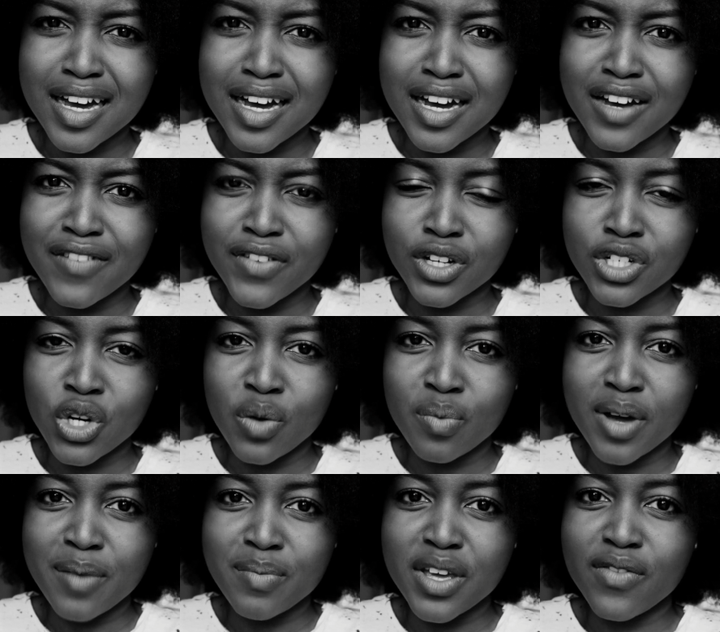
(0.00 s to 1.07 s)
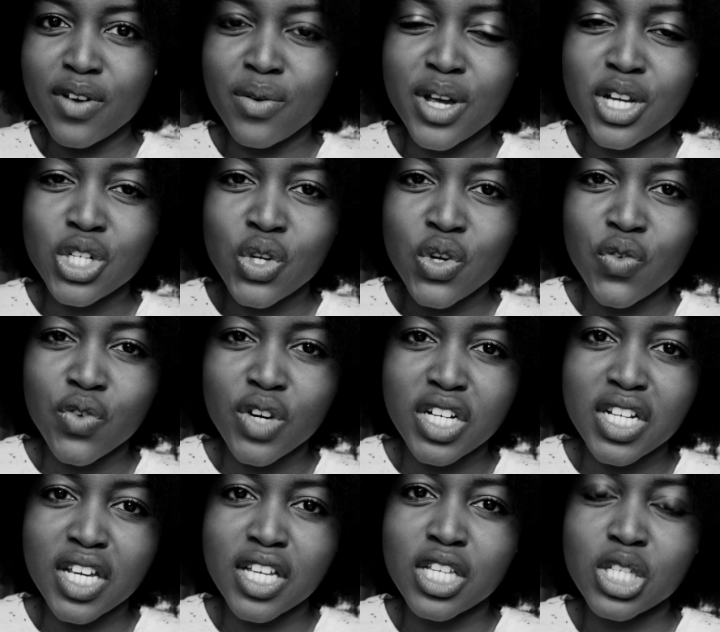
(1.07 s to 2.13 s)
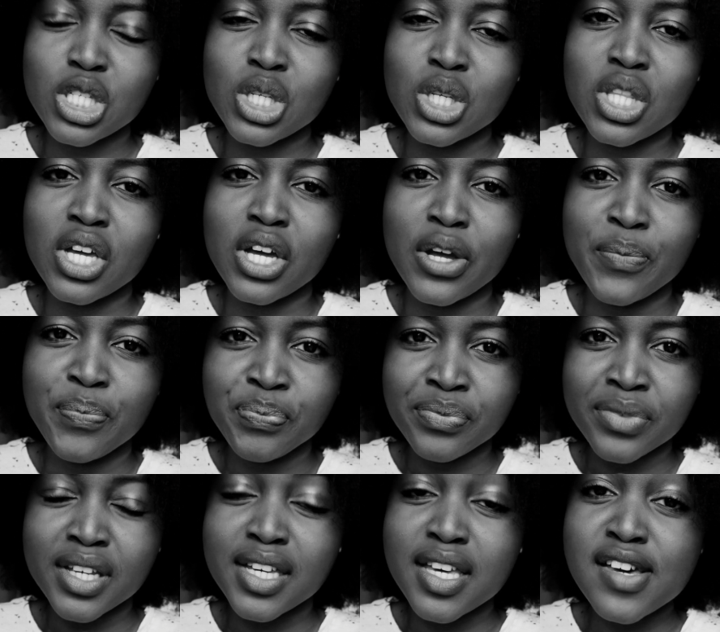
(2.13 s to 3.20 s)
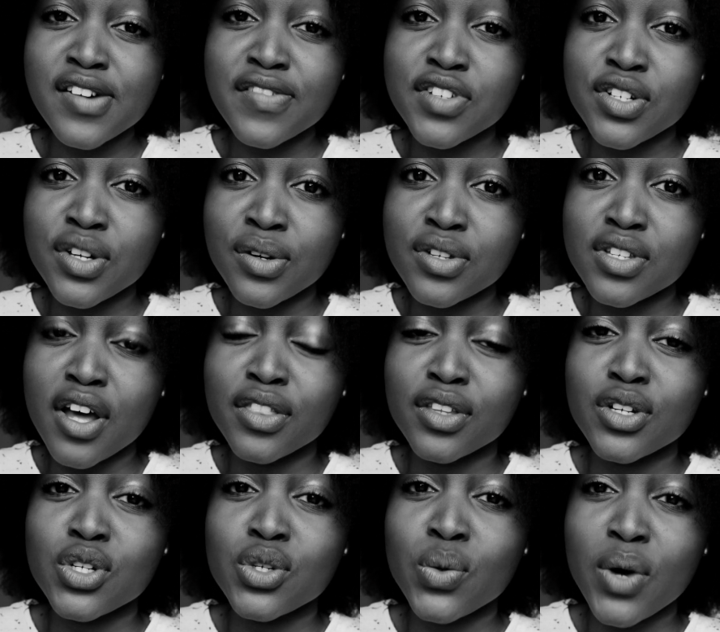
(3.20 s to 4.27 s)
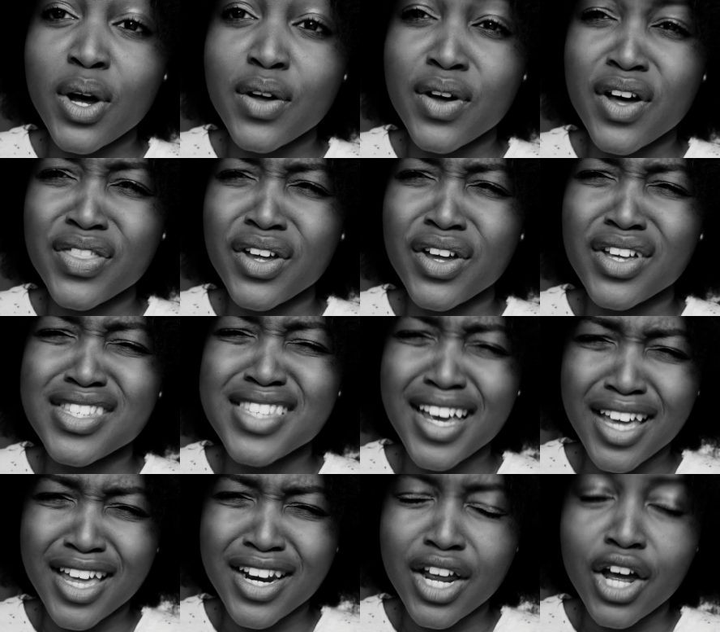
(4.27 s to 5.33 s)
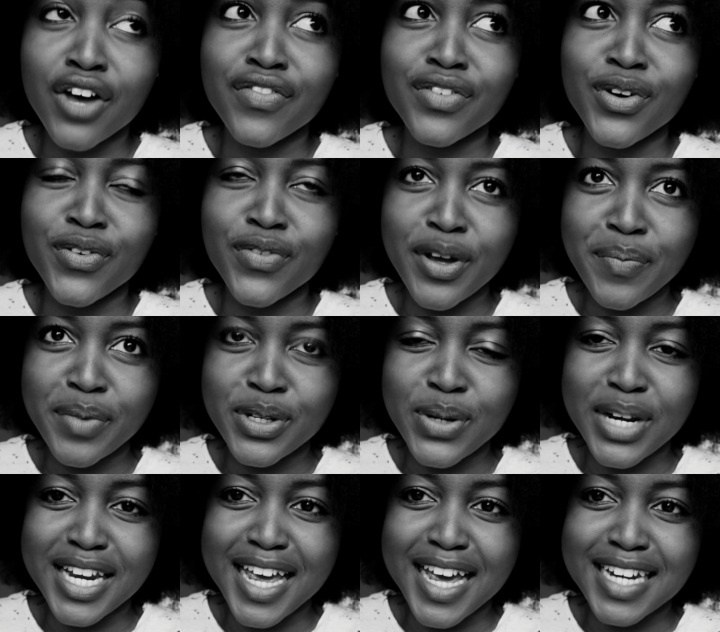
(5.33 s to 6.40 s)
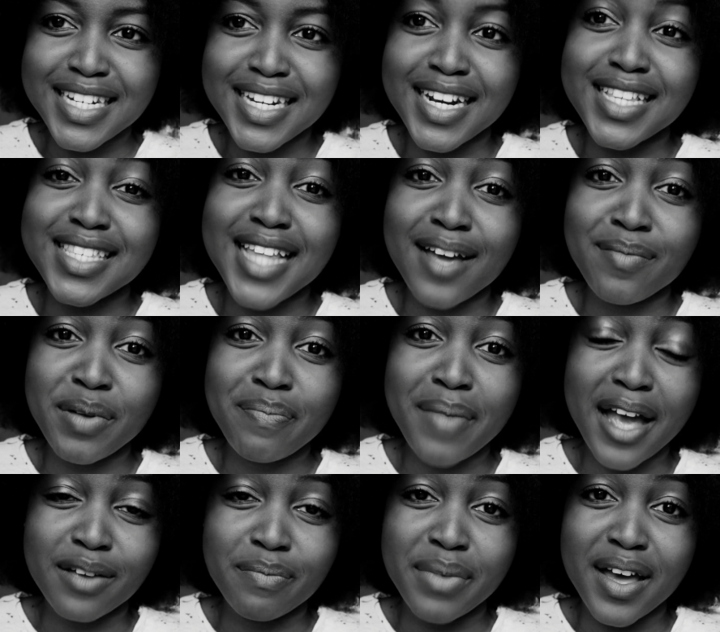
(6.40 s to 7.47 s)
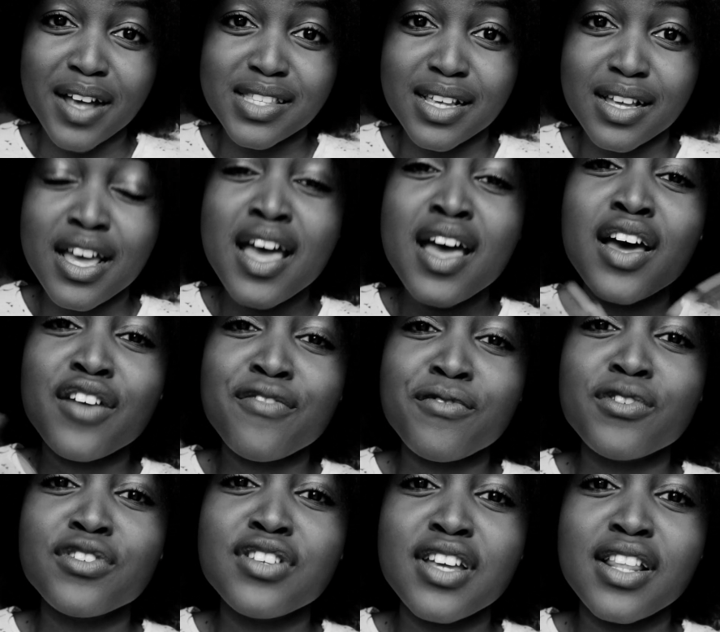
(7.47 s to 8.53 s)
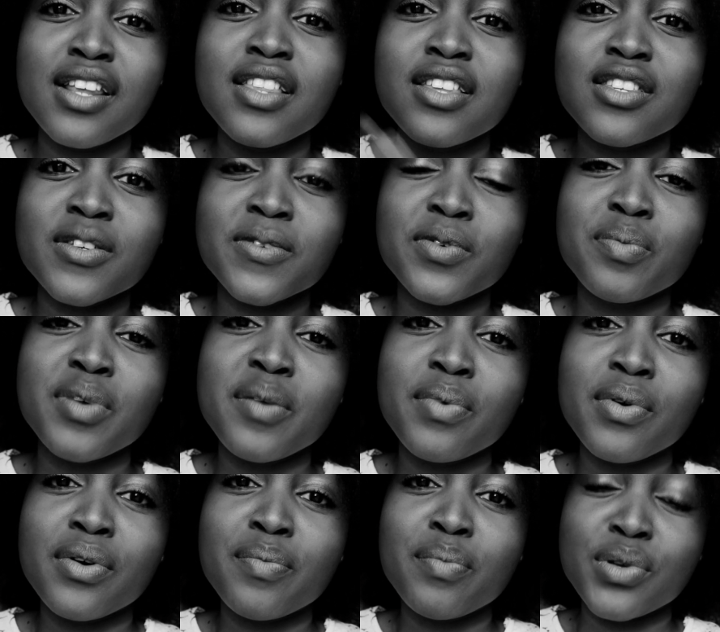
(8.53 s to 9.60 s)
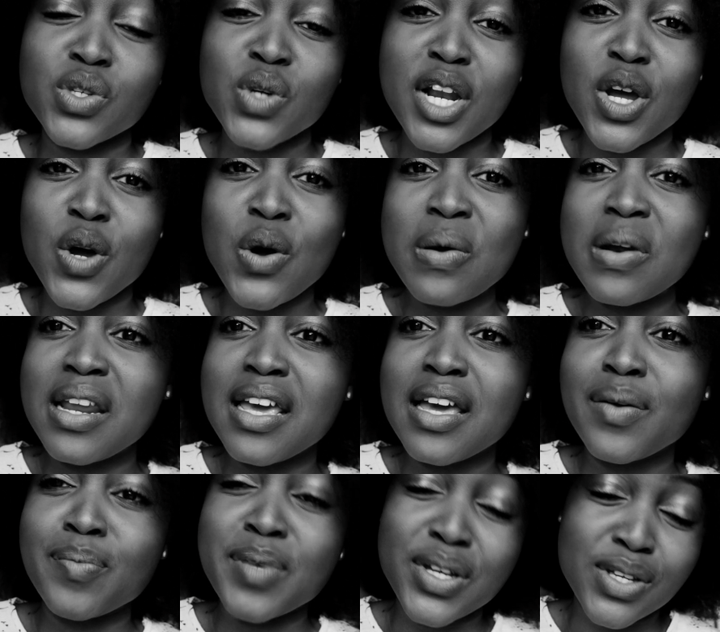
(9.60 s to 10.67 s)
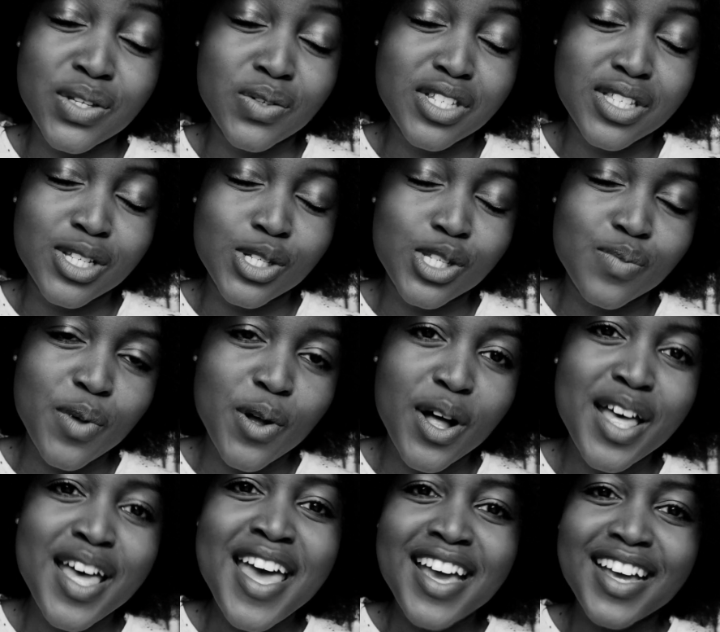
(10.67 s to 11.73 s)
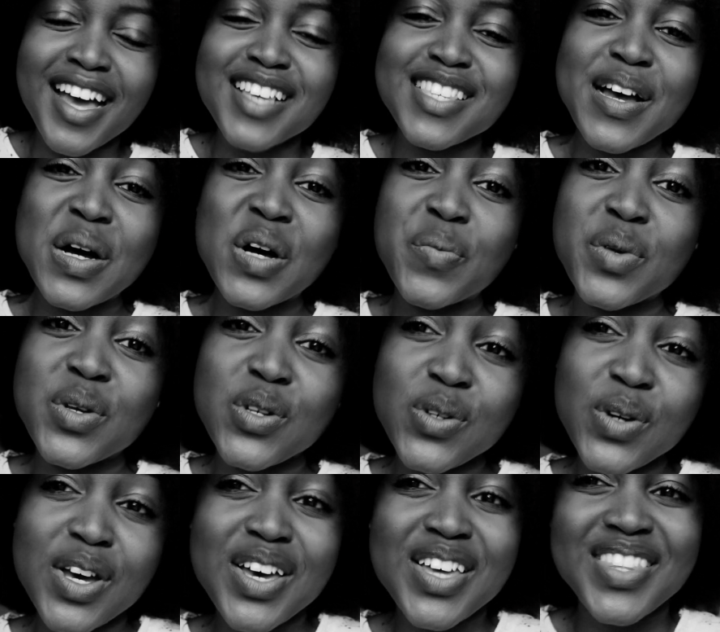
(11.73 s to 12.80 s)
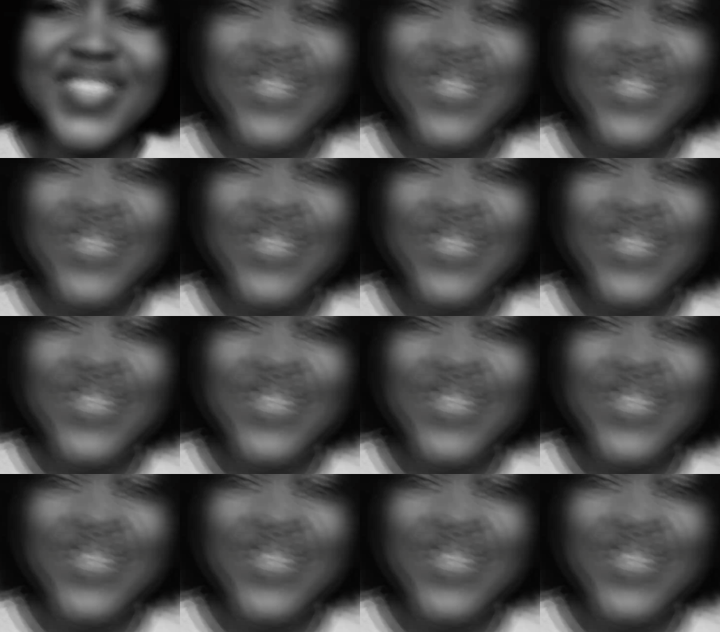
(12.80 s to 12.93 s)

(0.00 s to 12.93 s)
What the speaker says: of October. I'm giving away 2 free tickets to the King of Shows on the 2nd of November 2018 at Steinbeck Bank Theatre. Unfortunately, this is for people in Botswana only because we're still small. Guys, I hope you enjoyed the